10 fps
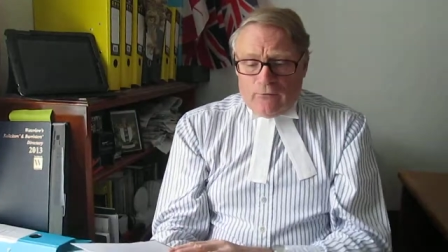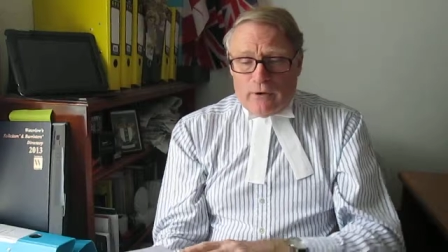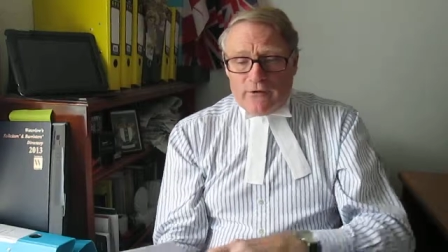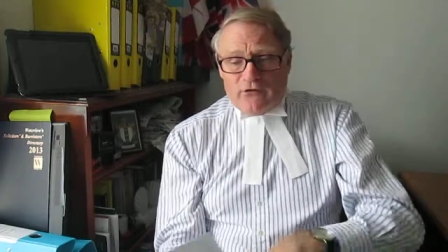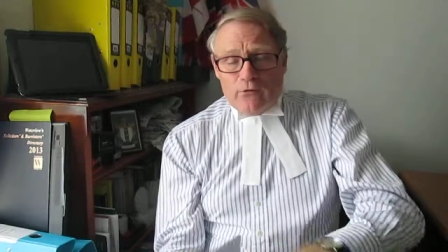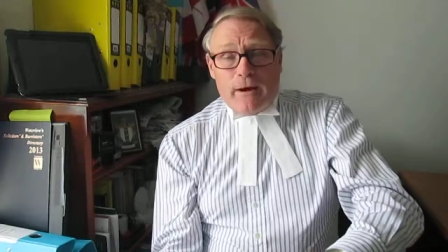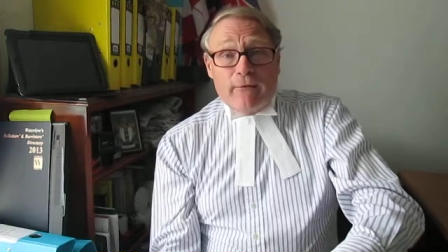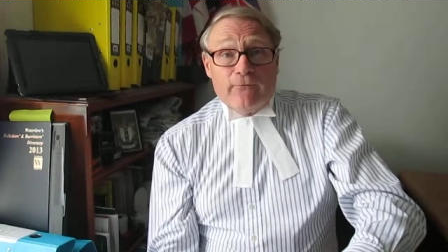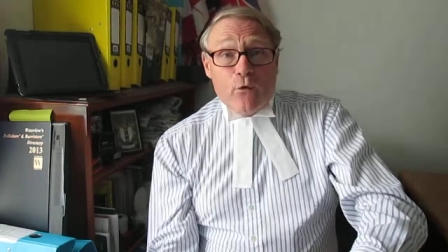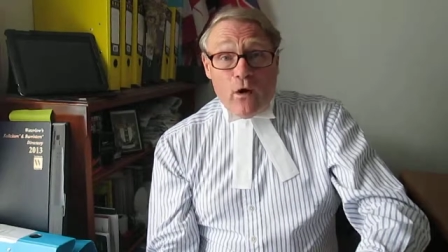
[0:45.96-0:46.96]
runs to
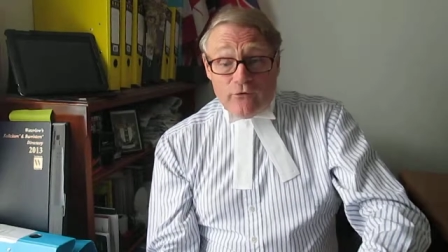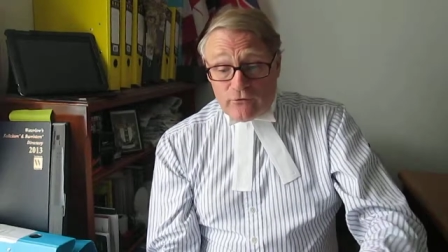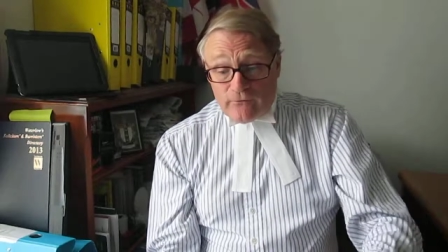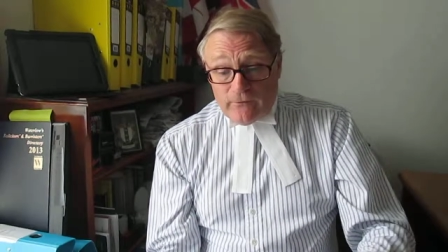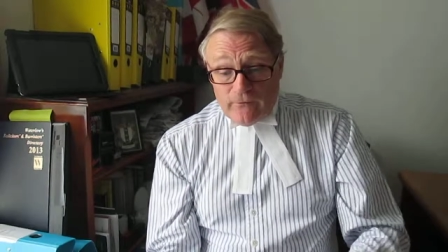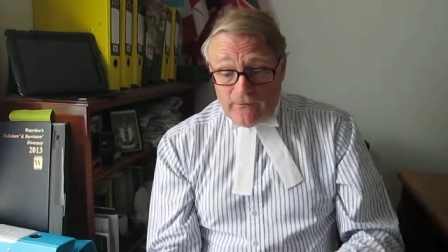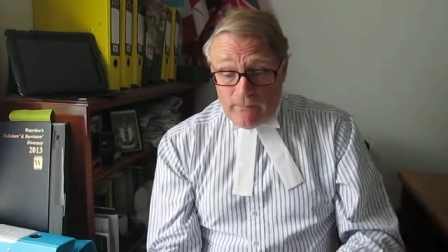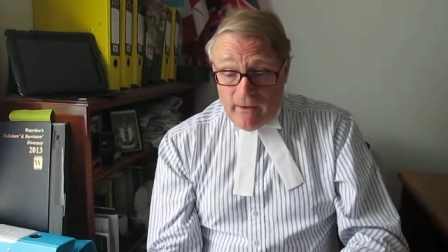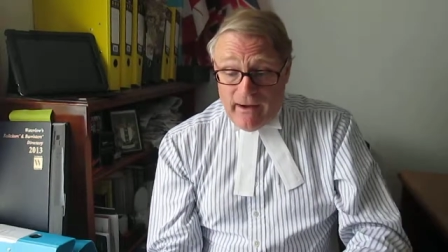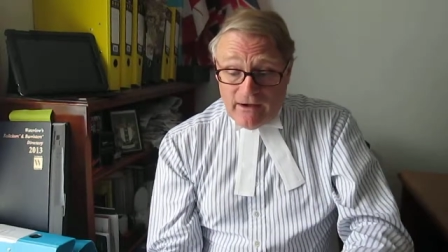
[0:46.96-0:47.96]
about 450
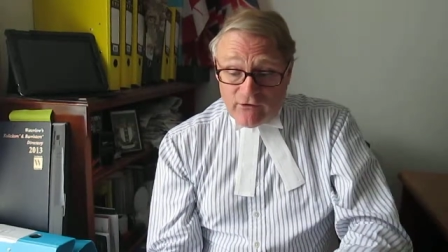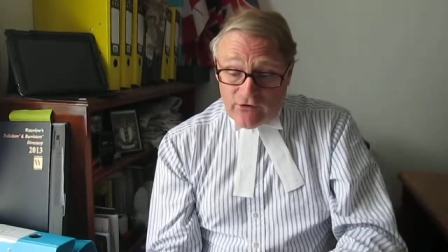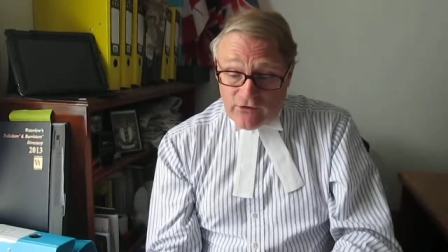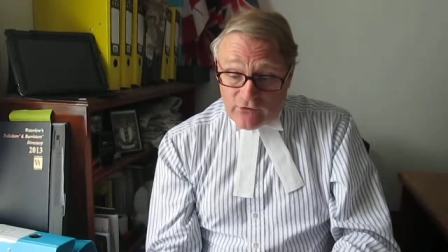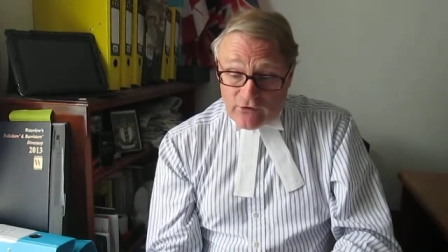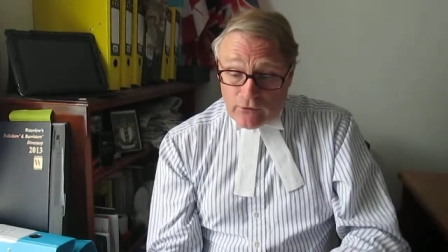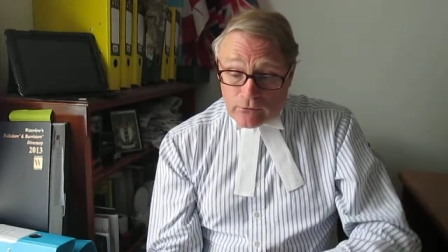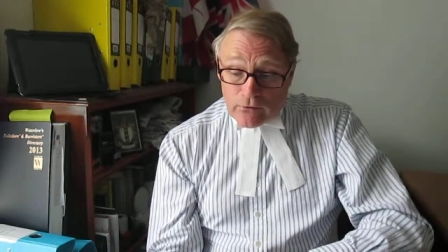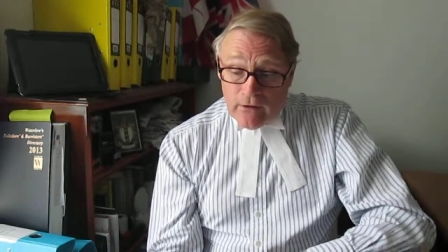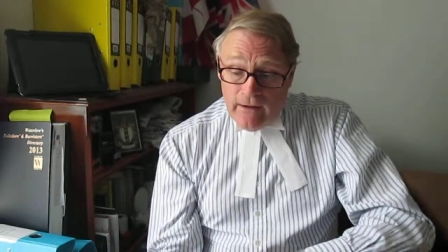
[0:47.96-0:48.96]
pages in
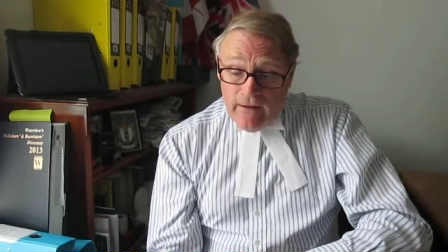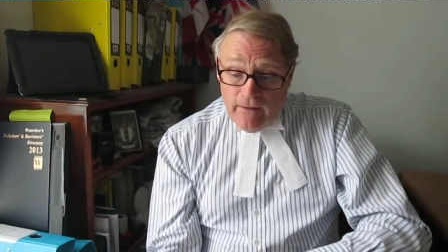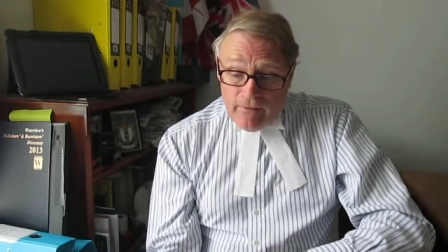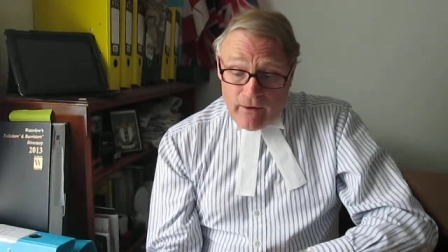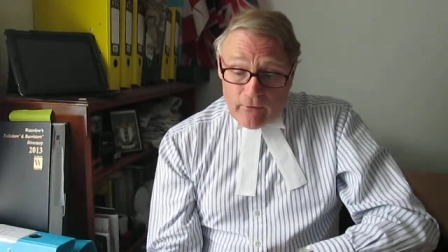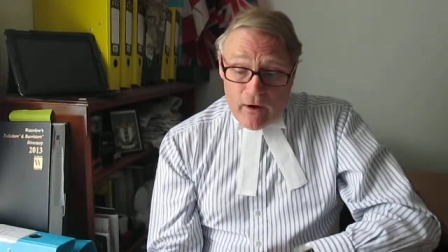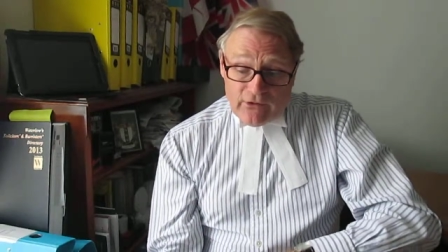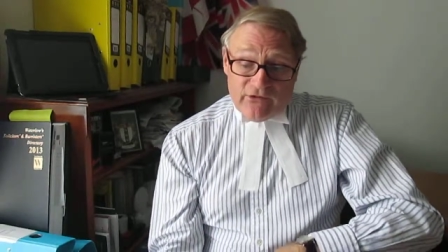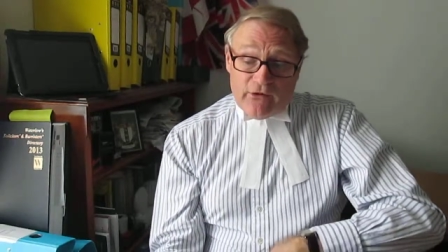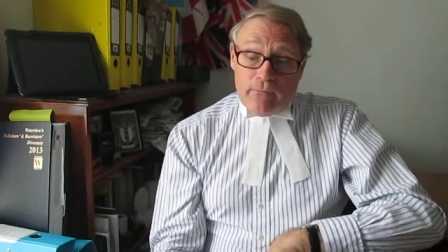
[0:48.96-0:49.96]
total. There are
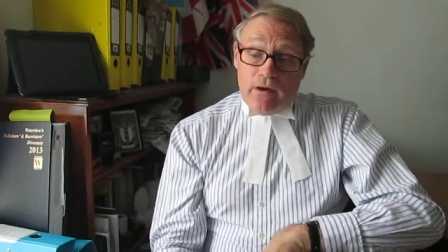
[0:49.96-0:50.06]
some